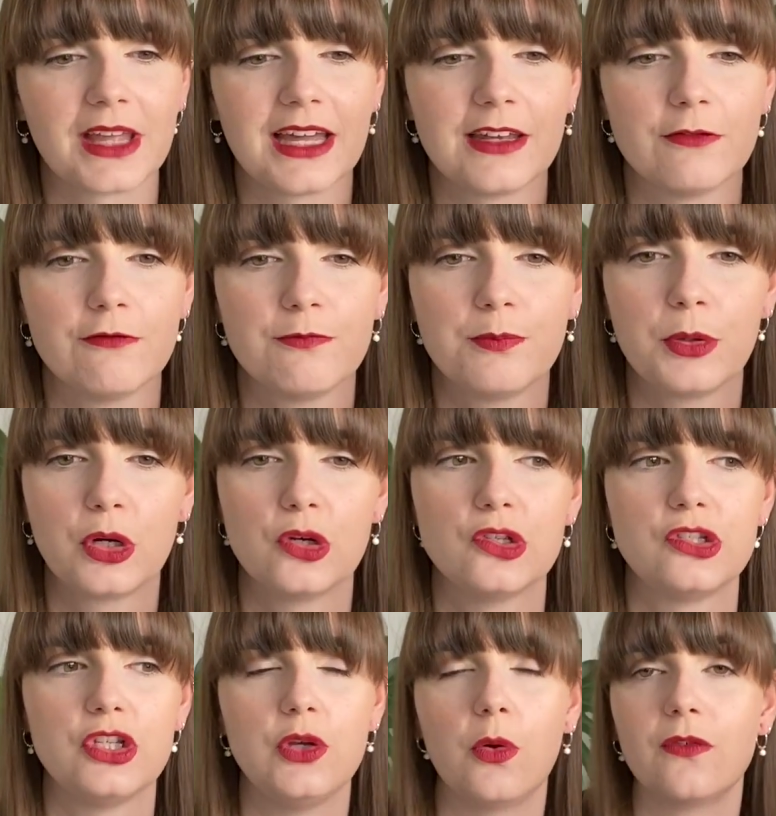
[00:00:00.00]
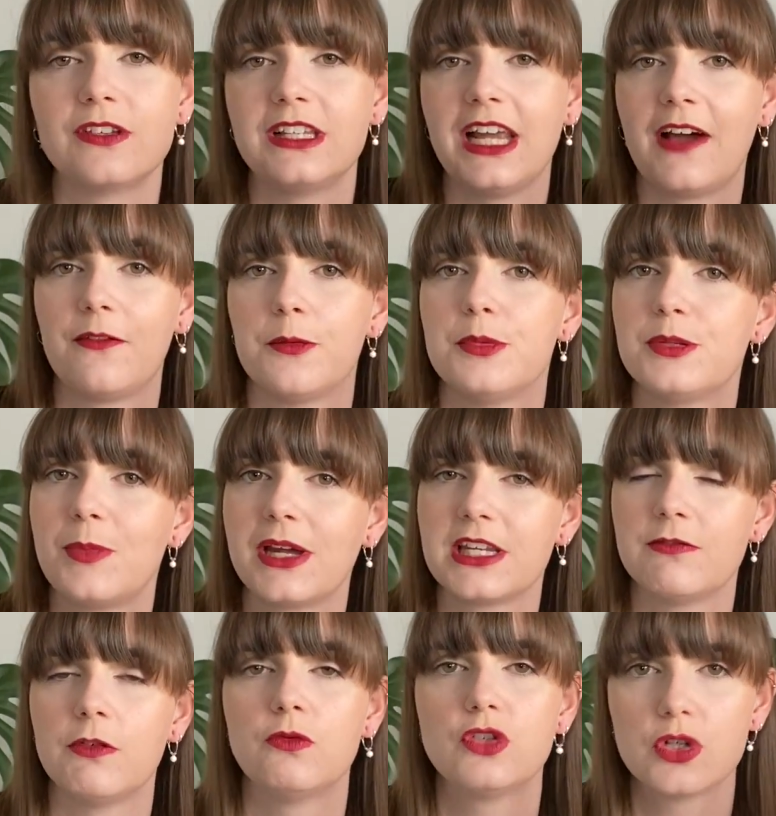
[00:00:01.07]
and because you obviously have the
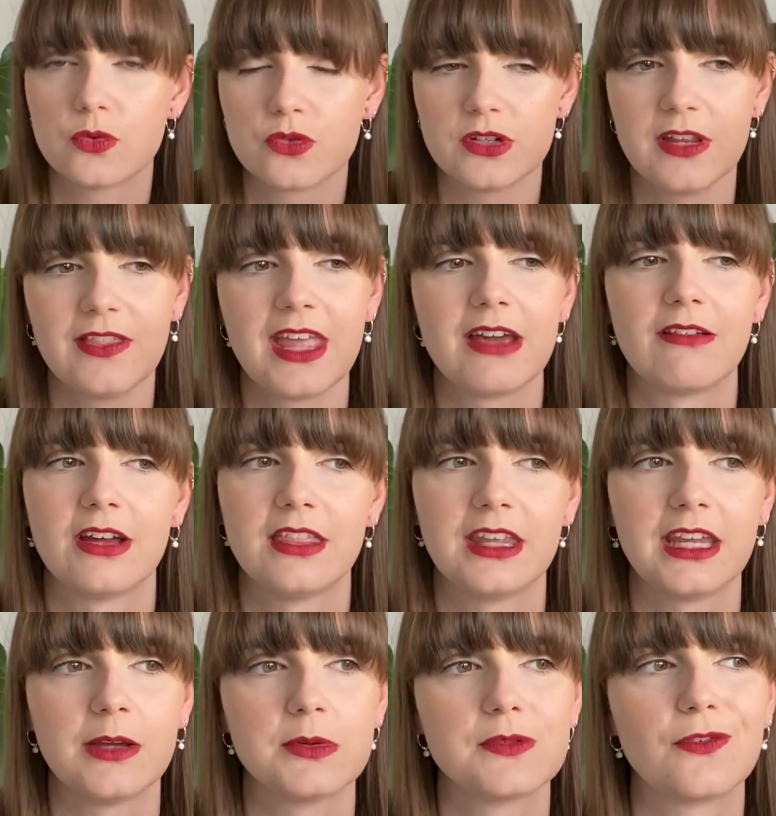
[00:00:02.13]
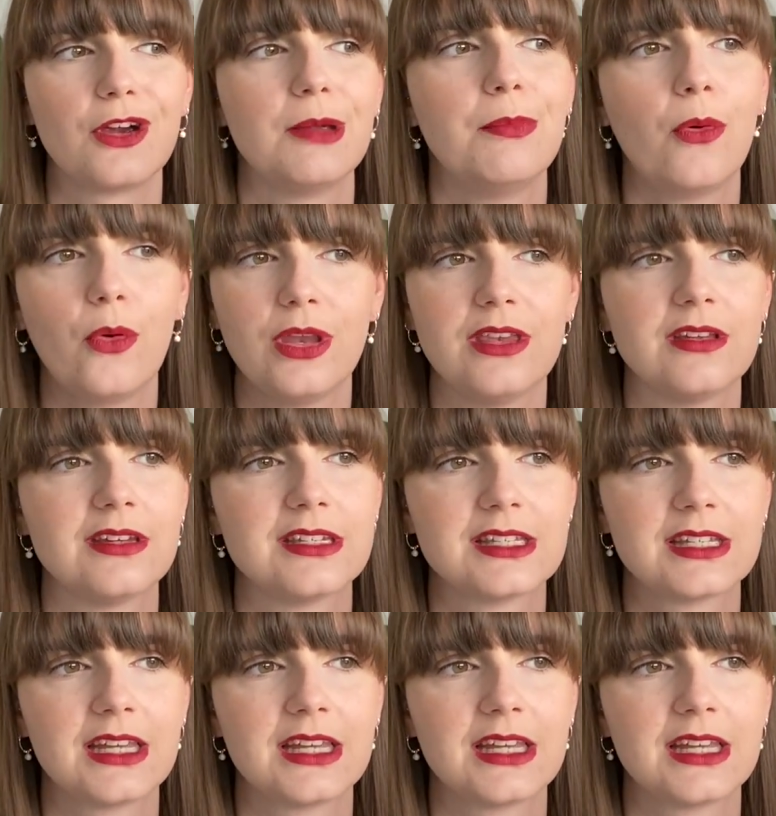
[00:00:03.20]
perspective of children in there I think it was very poignant